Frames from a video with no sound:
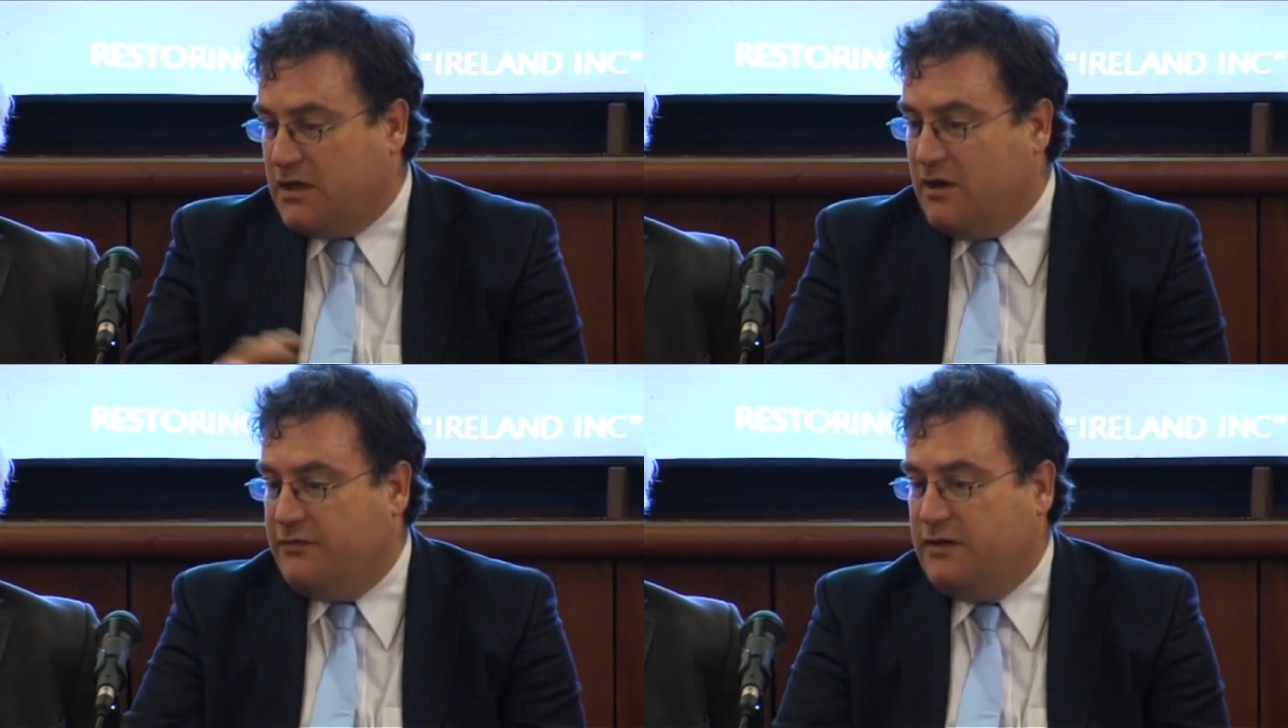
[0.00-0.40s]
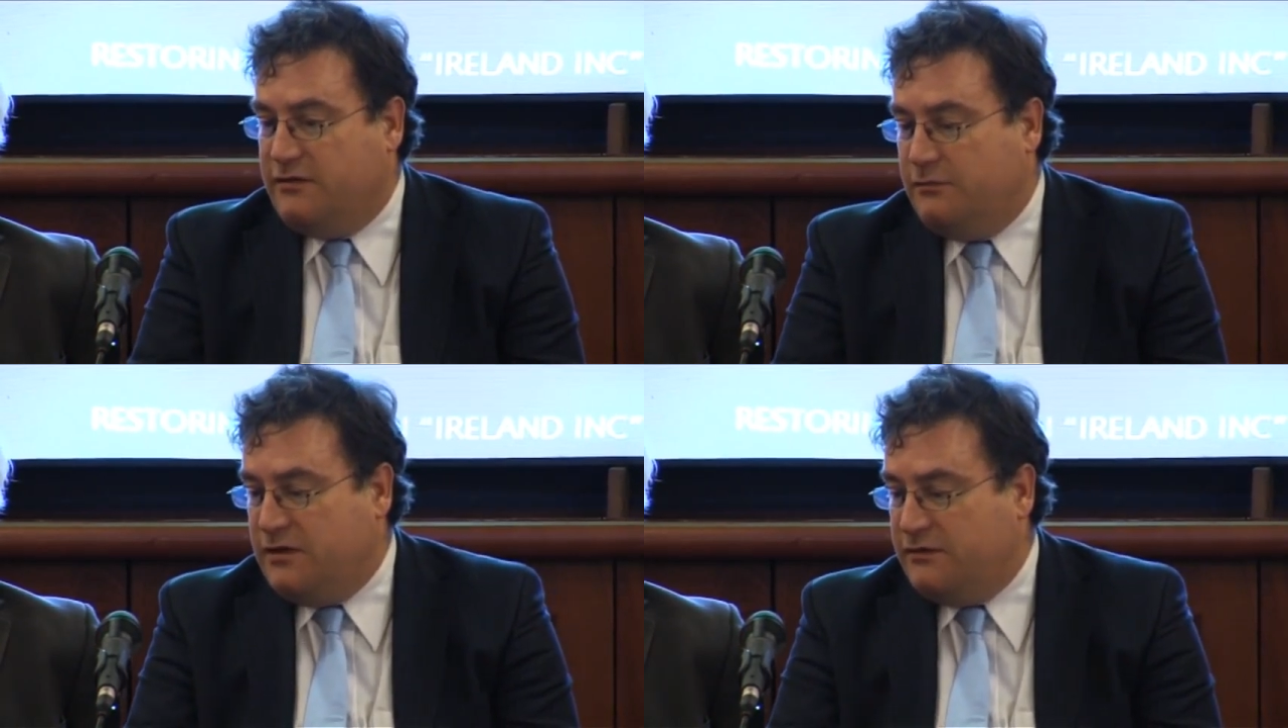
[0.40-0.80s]

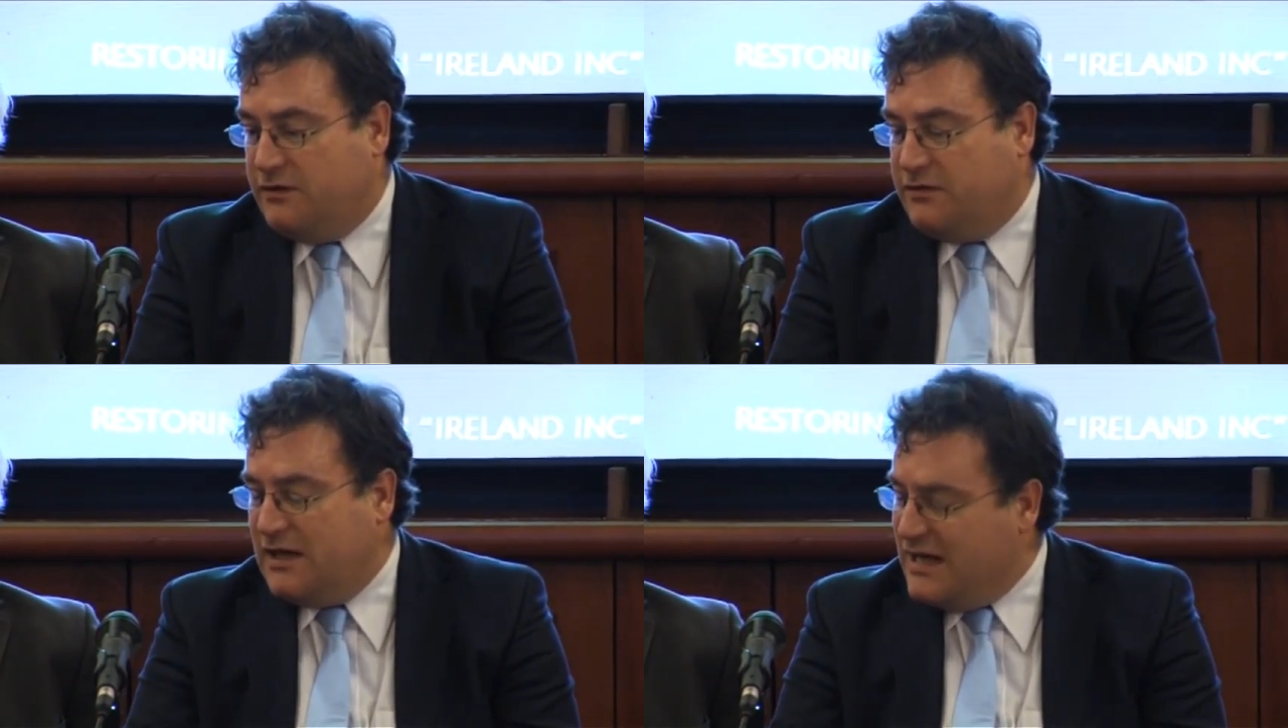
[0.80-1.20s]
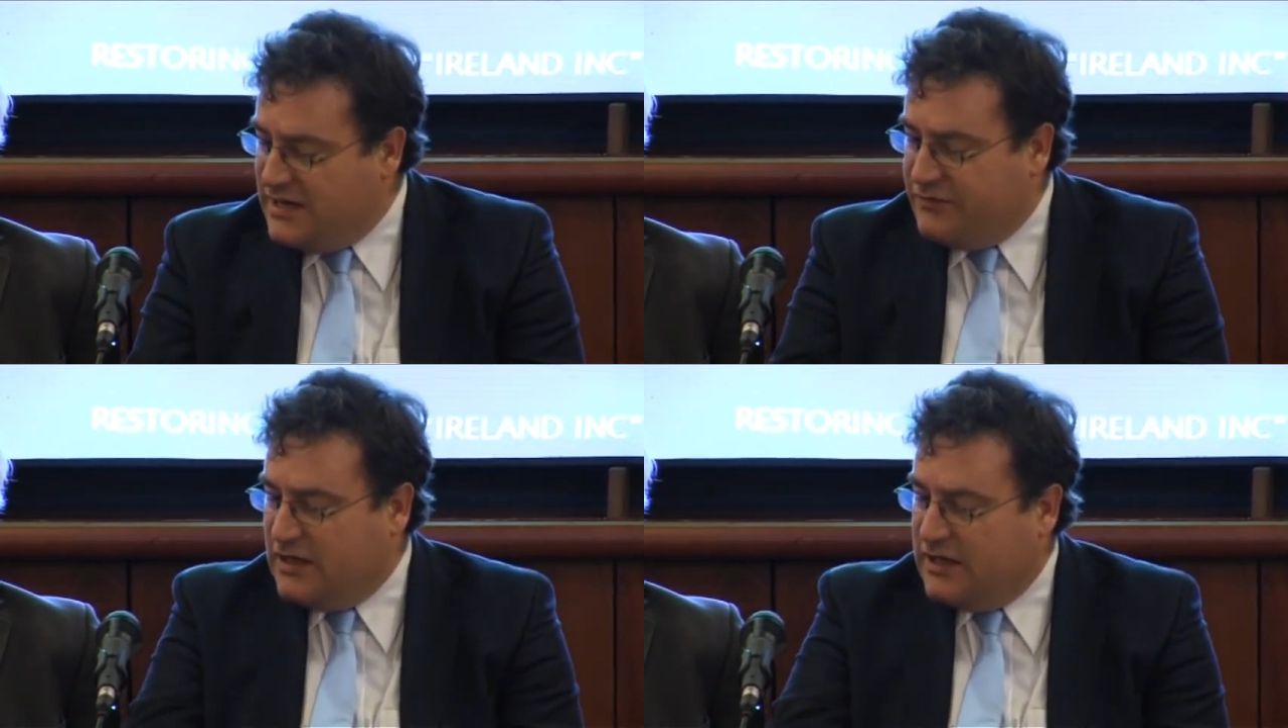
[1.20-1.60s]
confidence in business and
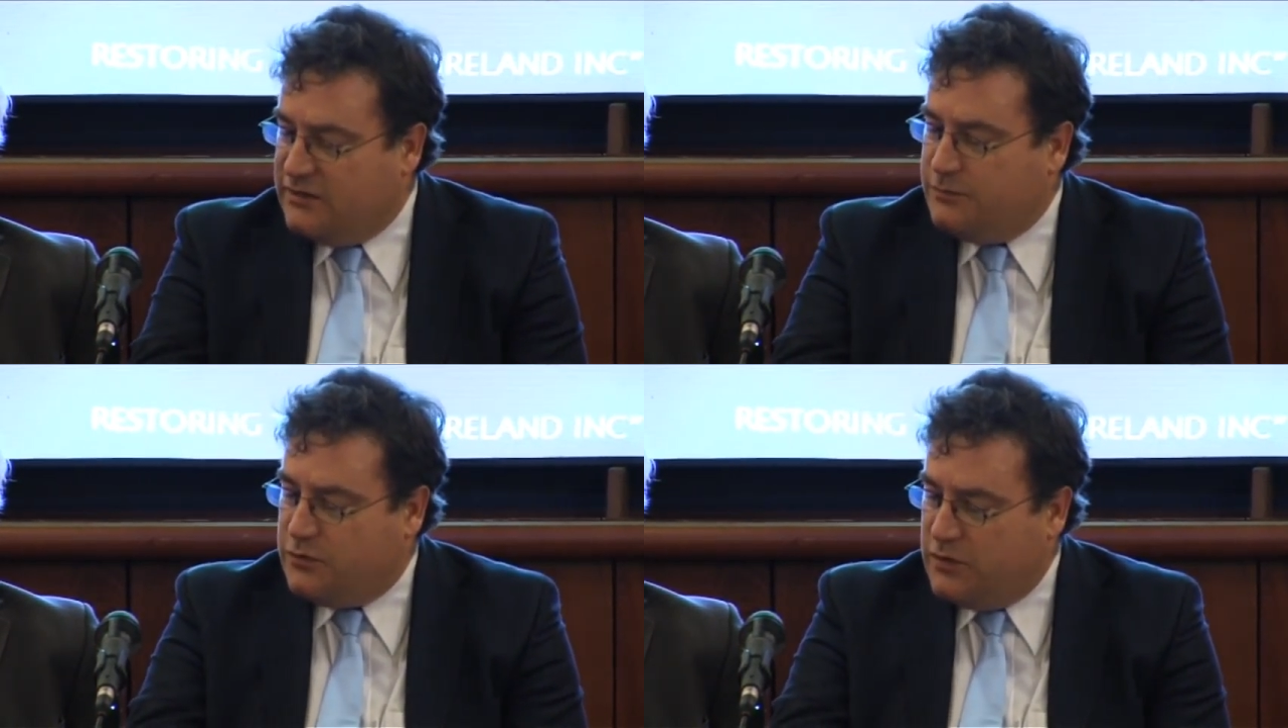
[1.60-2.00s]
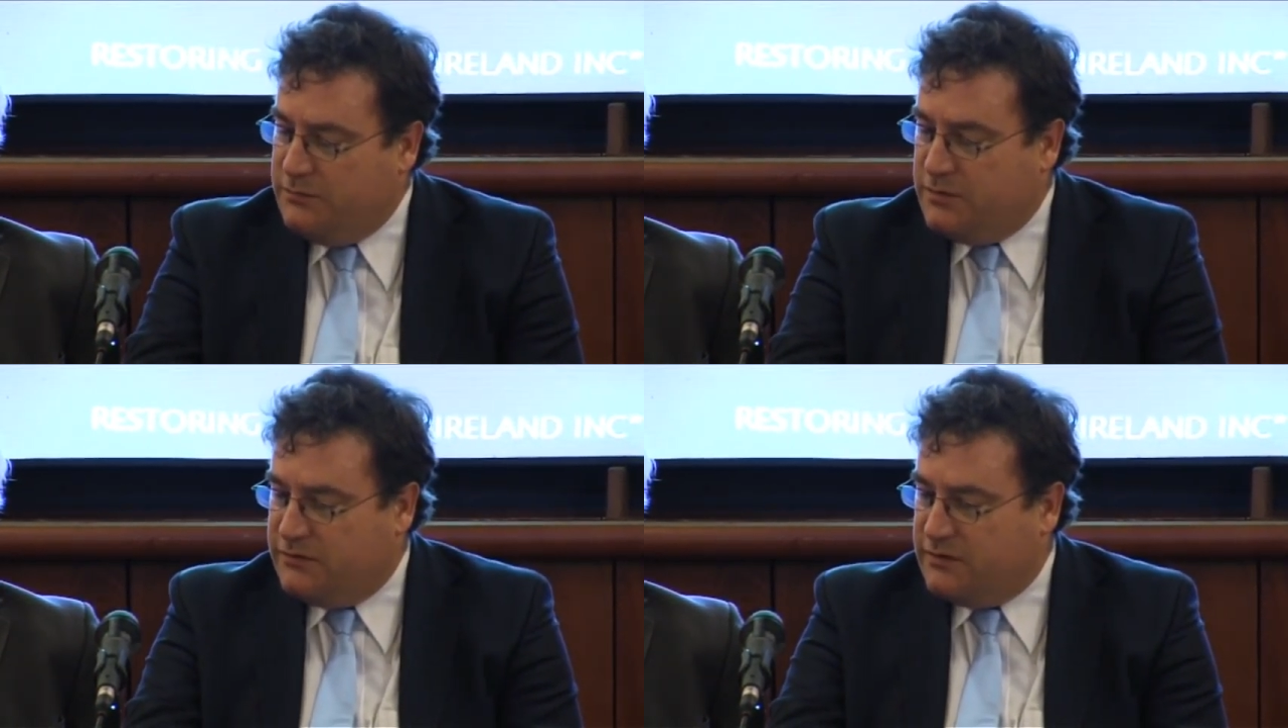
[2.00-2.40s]
even the links
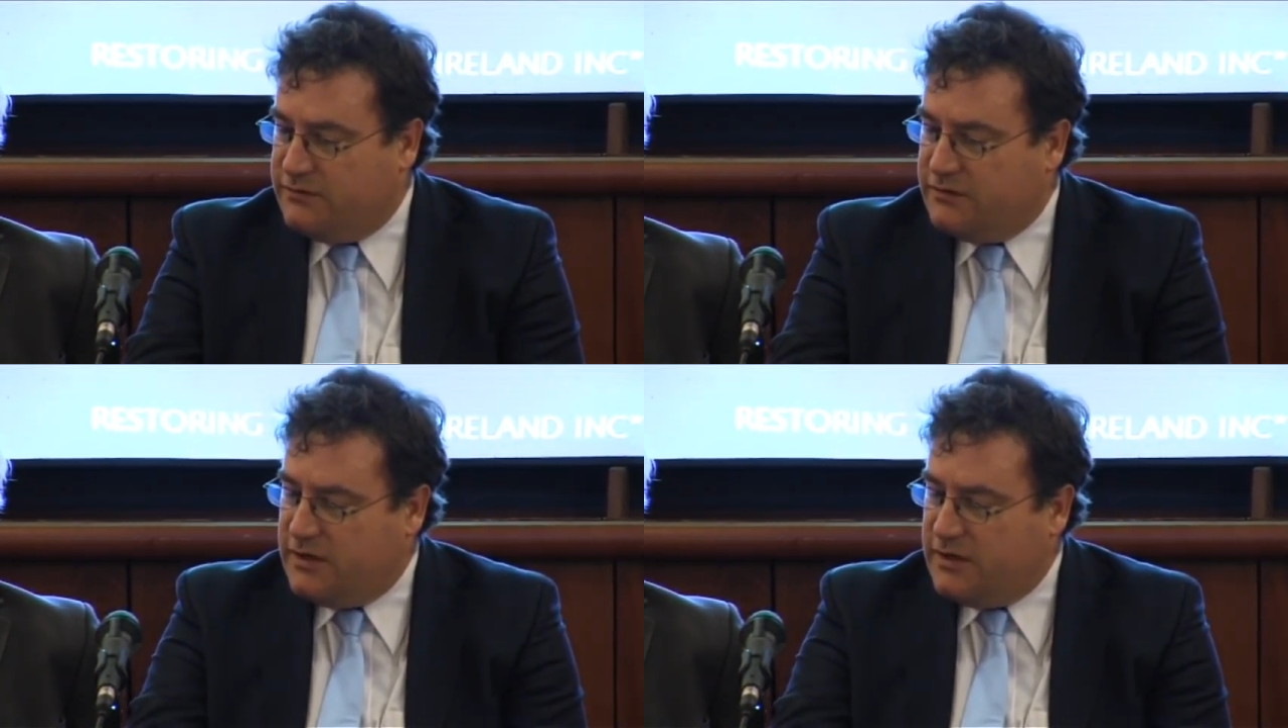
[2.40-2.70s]
between business?